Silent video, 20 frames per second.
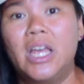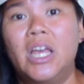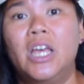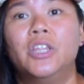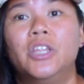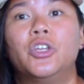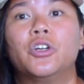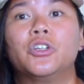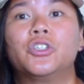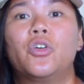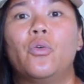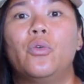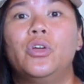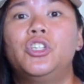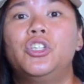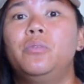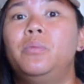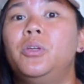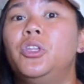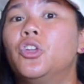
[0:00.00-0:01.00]
There's going
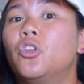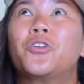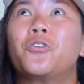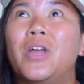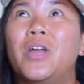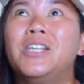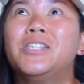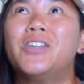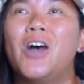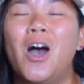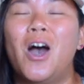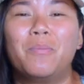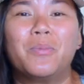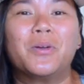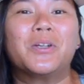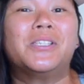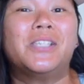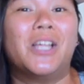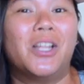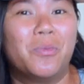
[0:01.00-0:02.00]
to be the Grace
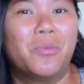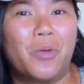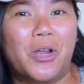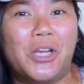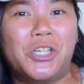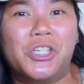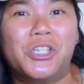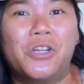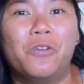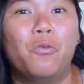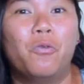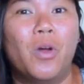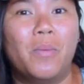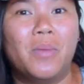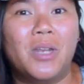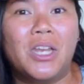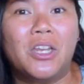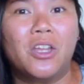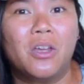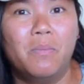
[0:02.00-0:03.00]
Hopper Celebration of
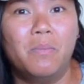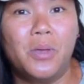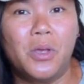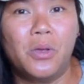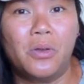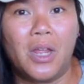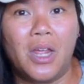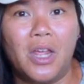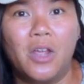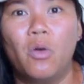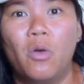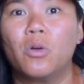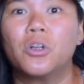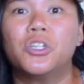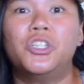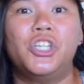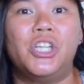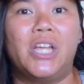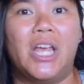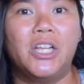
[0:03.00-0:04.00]
Women in Computing, or
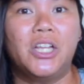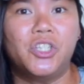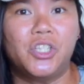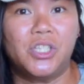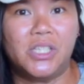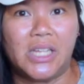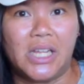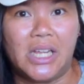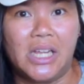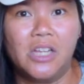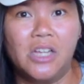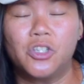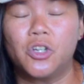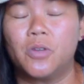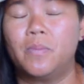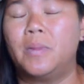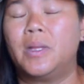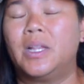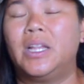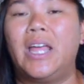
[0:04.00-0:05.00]
GHC,
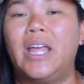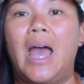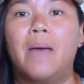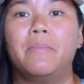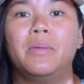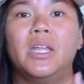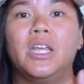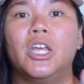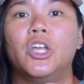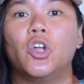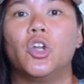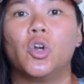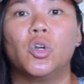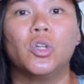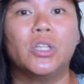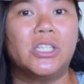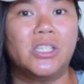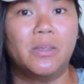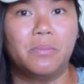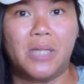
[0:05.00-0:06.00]
typically happening in
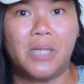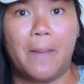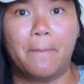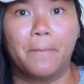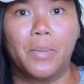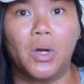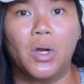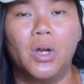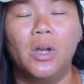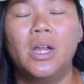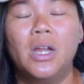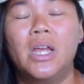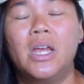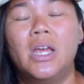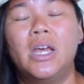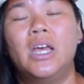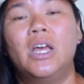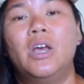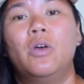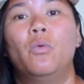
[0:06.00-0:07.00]
early September.
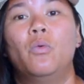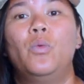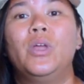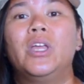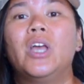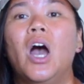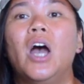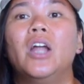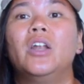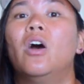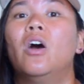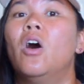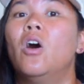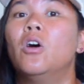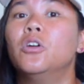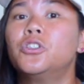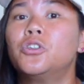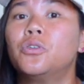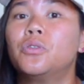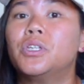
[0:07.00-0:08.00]
We got
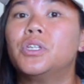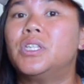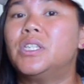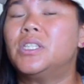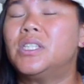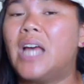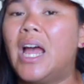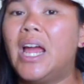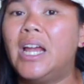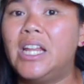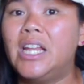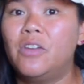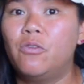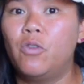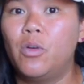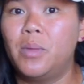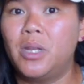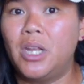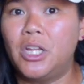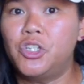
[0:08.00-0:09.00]
also the Society of
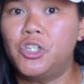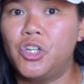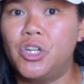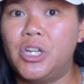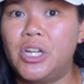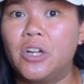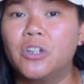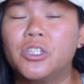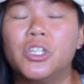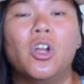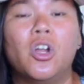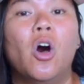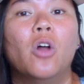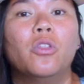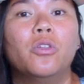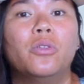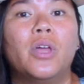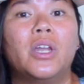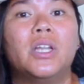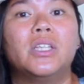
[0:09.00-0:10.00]
Women Engineers, and
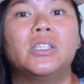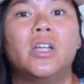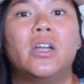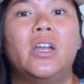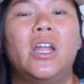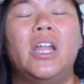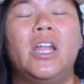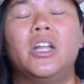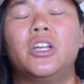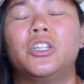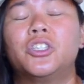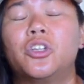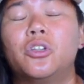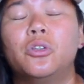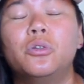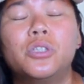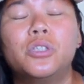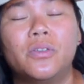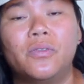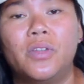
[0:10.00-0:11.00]
although that is not
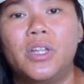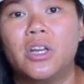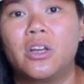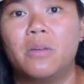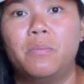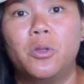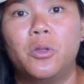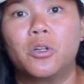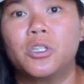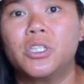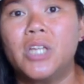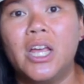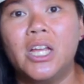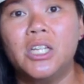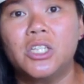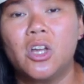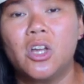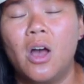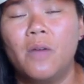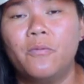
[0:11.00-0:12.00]
exclusively a computer
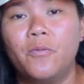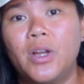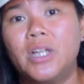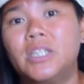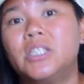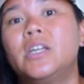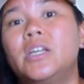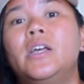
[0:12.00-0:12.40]
science conference,